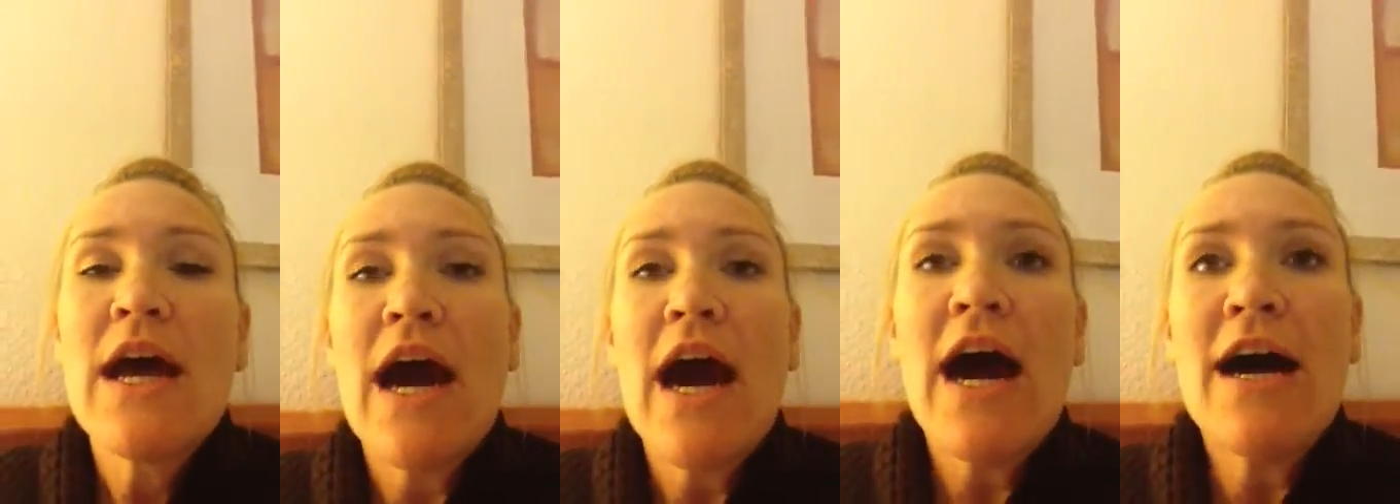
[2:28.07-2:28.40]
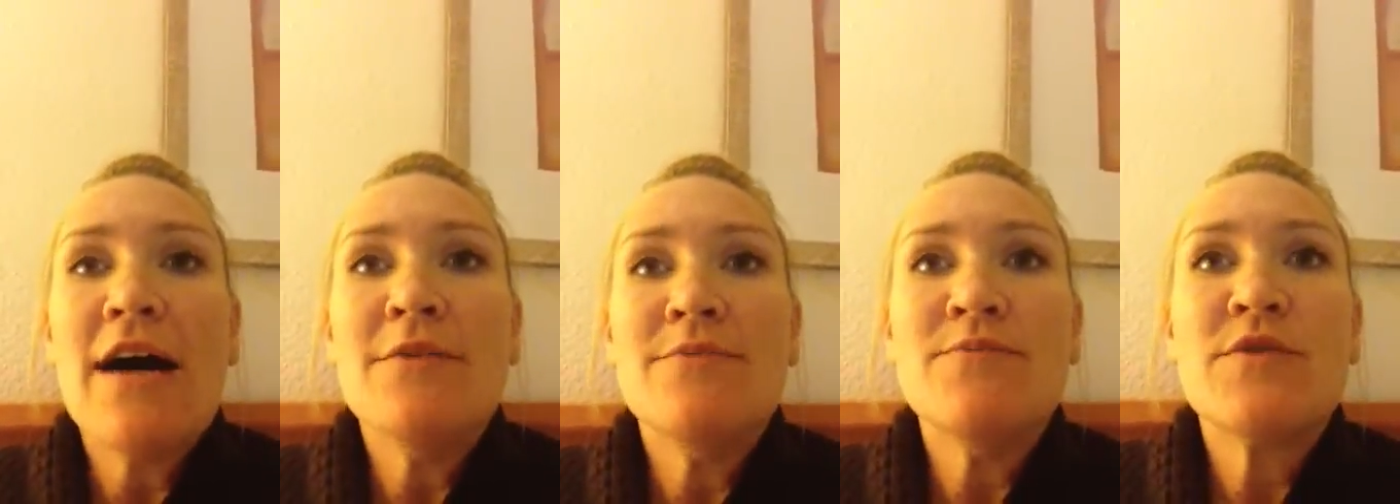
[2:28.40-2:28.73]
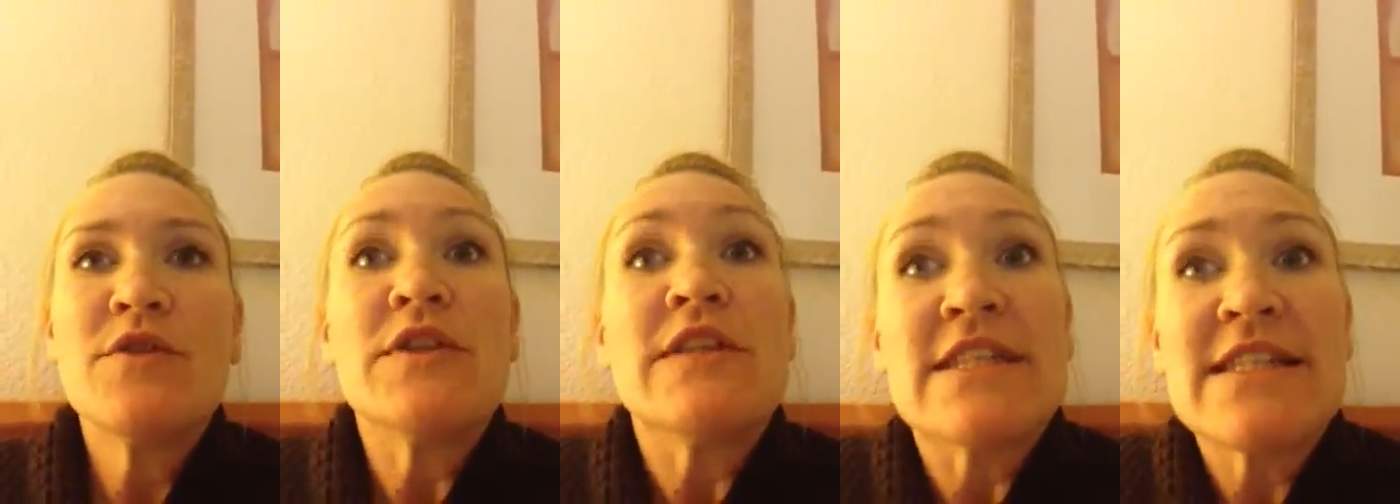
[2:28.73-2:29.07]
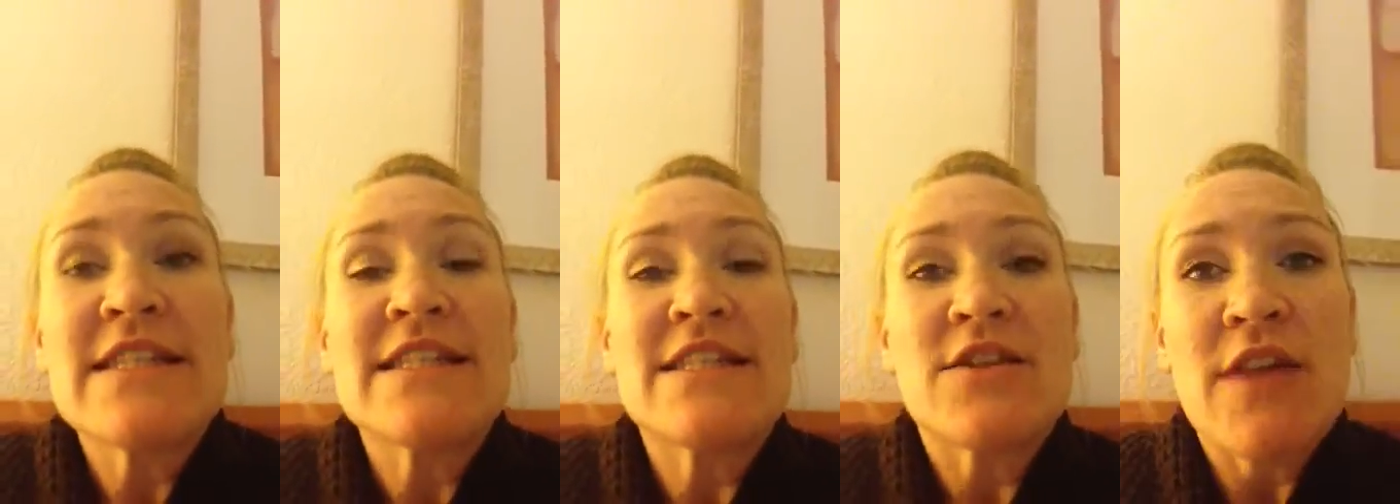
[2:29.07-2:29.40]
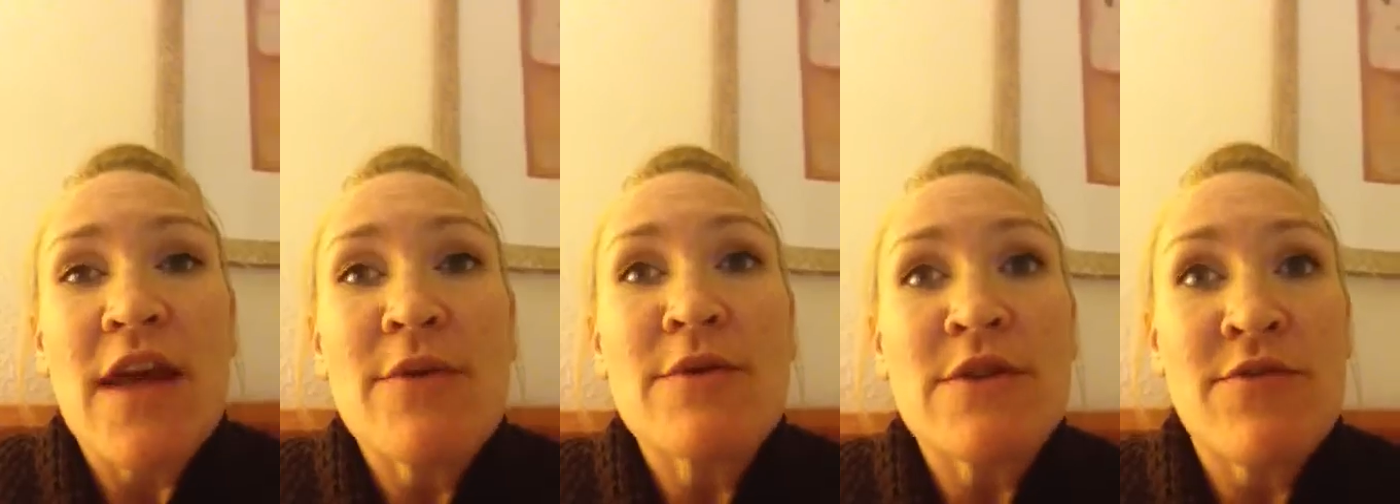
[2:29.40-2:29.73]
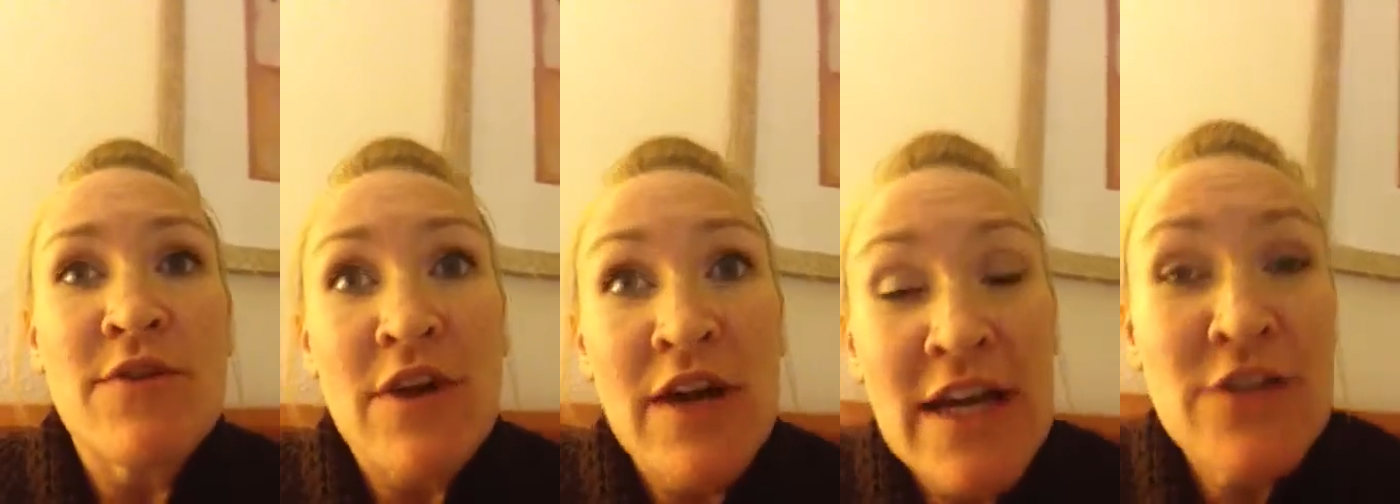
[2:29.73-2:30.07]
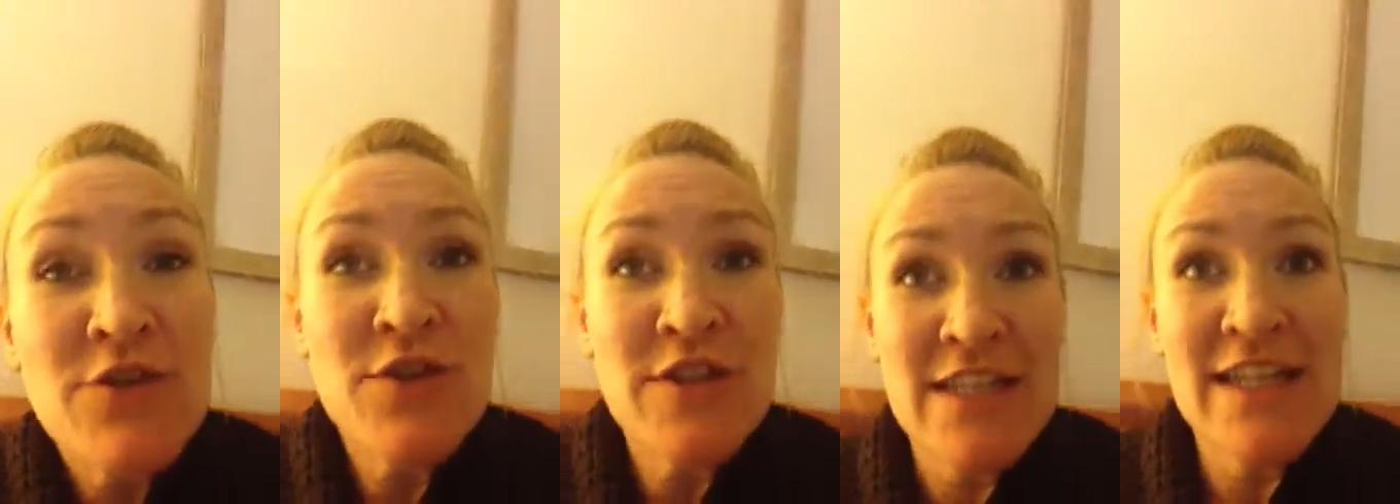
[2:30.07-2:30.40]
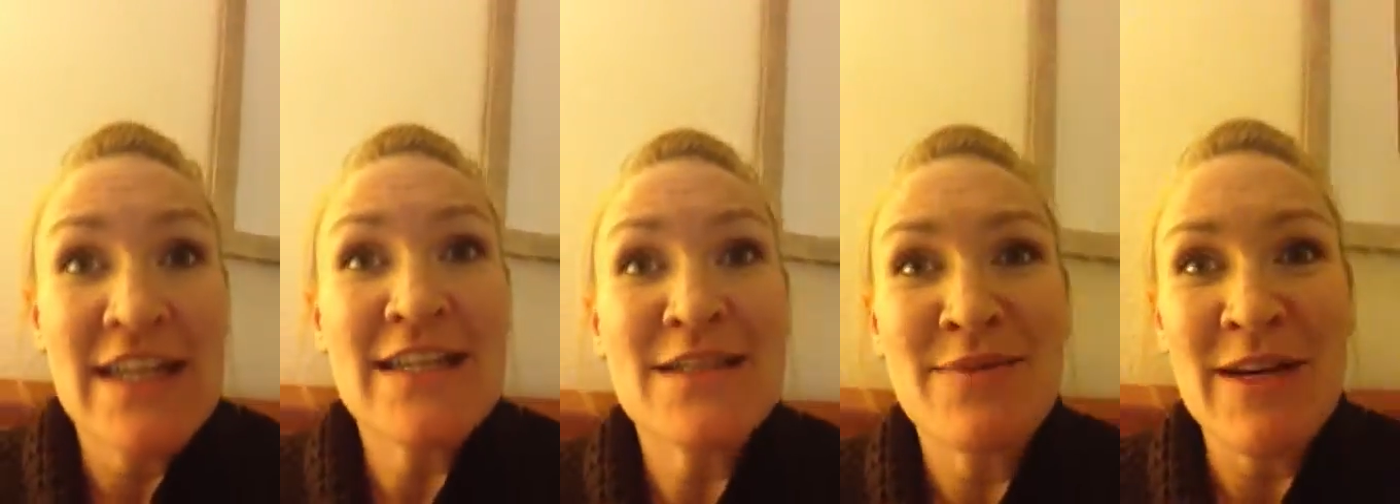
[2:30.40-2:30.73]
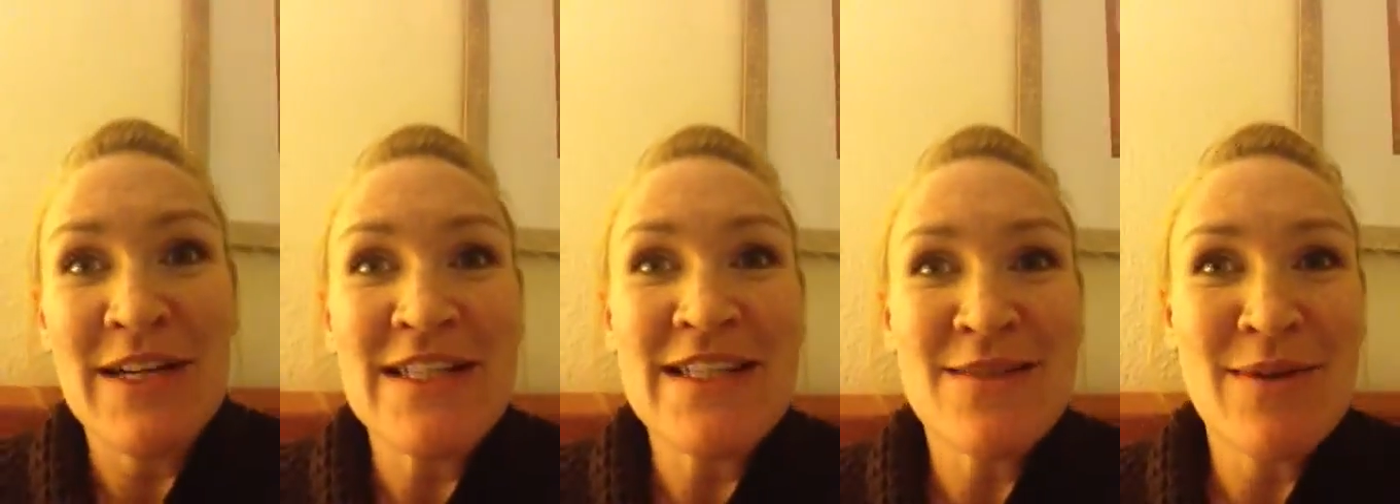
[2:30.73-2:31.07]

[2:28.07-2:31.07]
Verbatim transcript: um, so this is so that was a very interesting experience,